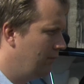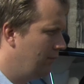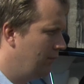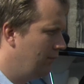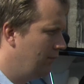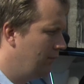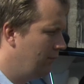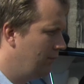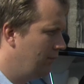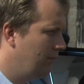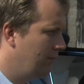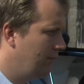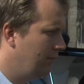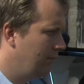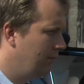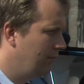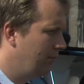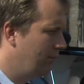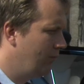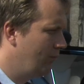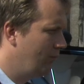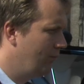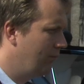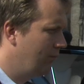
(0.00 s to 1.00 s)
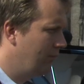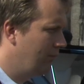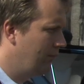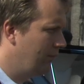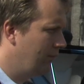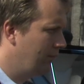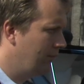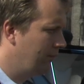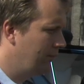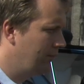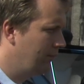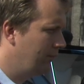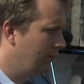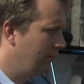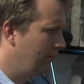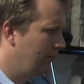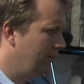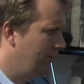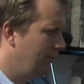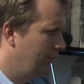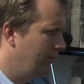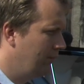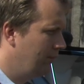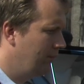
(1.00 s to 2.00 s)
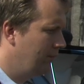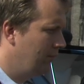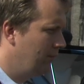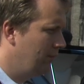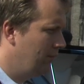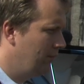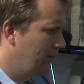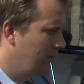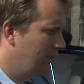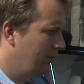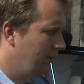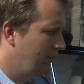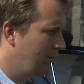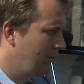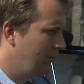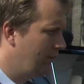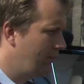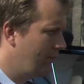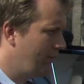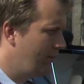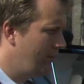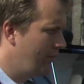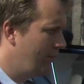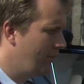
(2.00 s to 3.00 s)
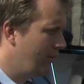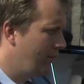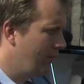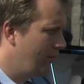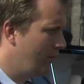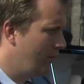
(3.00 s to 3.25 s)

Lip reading: This person isn't speaking.